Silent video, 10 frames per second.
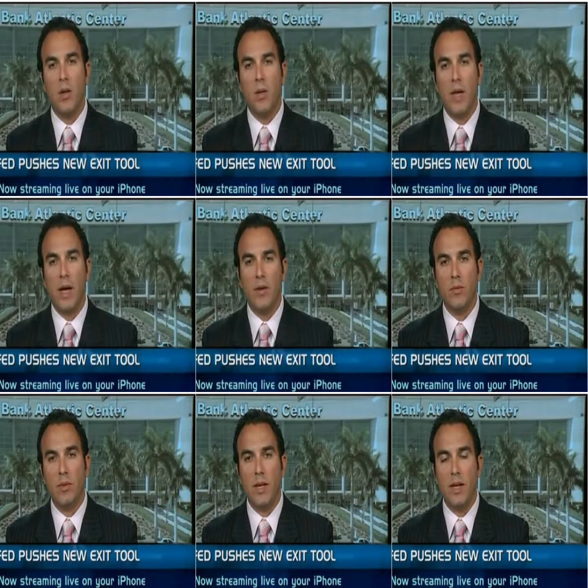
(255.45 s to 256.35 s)
without
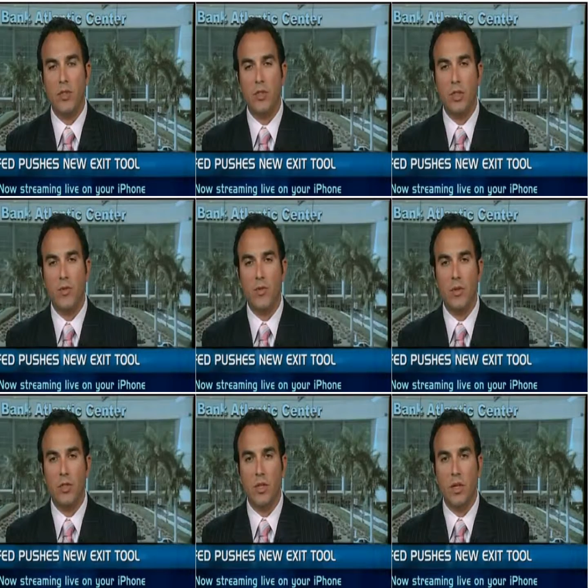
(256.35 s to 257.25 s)
actually
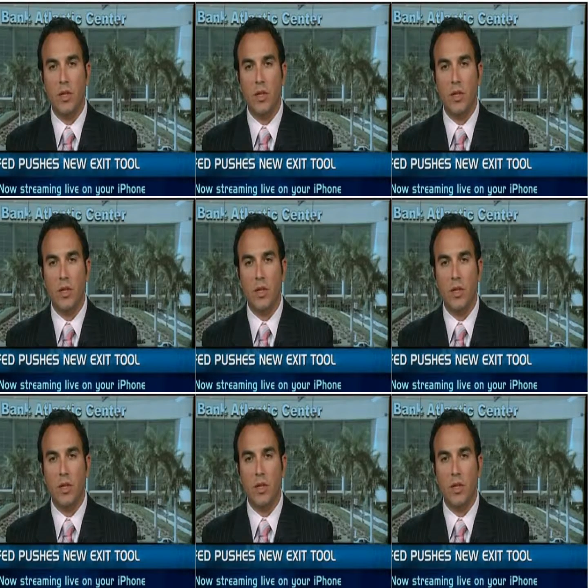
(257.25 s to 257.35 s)
infringing